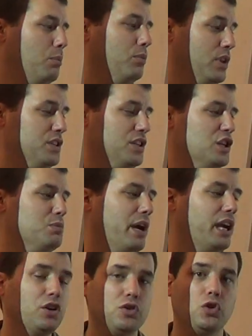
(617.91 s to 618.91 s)
This is my
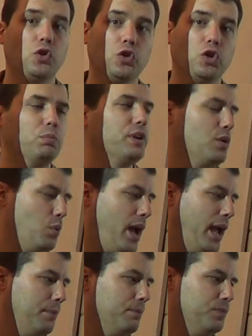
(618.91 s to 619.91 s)
control group in a
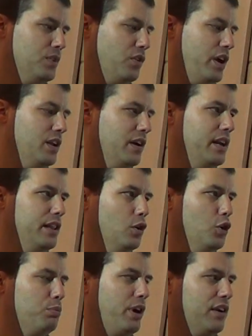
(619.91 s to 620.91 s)
way, right? They're getting the
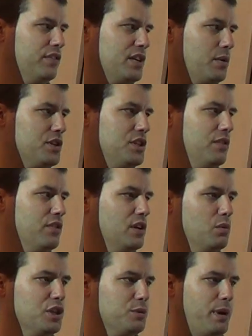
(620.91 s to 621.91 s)
old breakfast. I want to see if the new
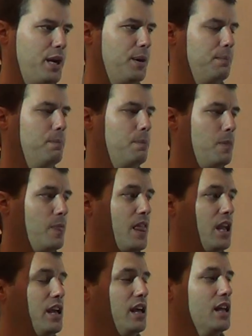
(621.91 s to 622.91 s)
one's better.
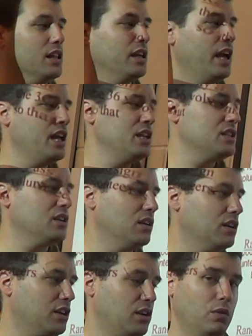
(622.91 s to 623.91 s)
In the end,
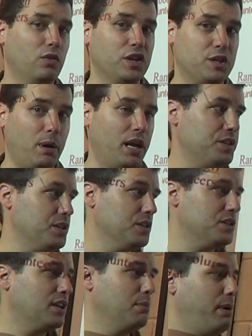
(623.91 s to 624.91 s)

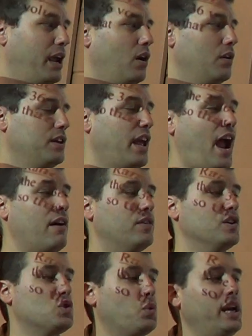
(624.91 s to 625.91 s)
responses. Compare the
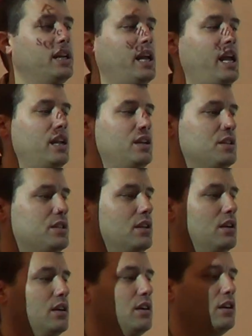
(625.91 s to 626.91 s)
average weight gains
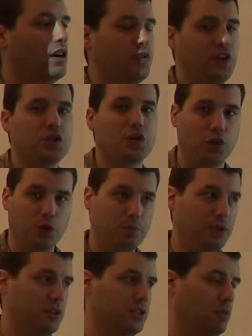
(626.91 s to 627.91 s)
of each group.
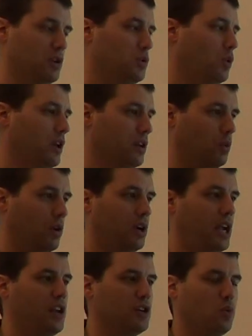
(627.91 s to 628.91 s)
See which one
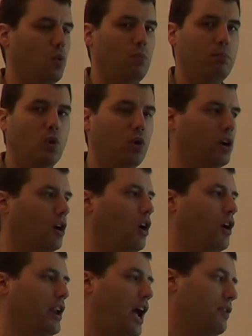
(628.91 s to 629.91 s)
gained more
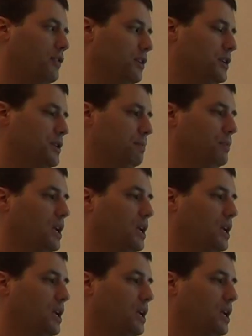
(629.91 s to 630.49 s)
on average.